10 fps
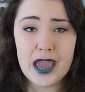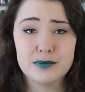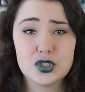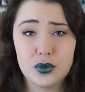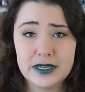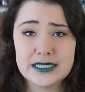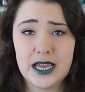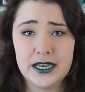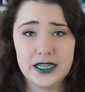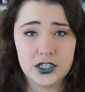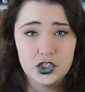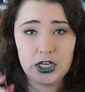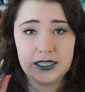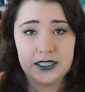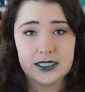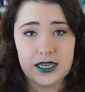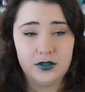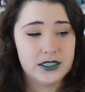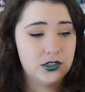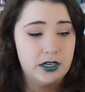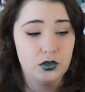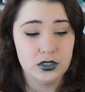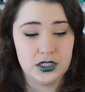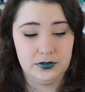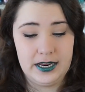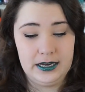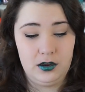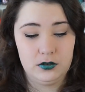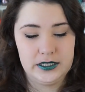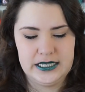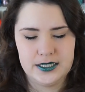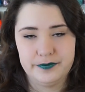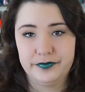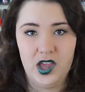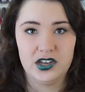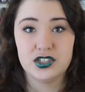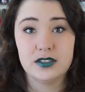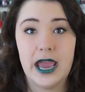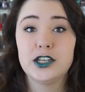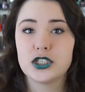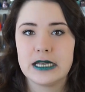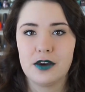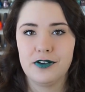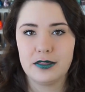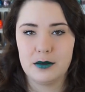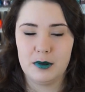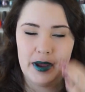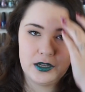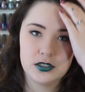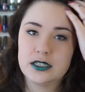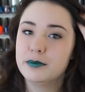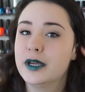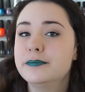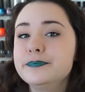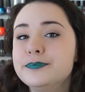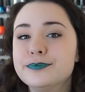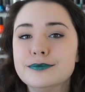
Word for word: I'm so excited. Check these out. These are at Ulta right now. At least I just I just now found them at my Ulta, but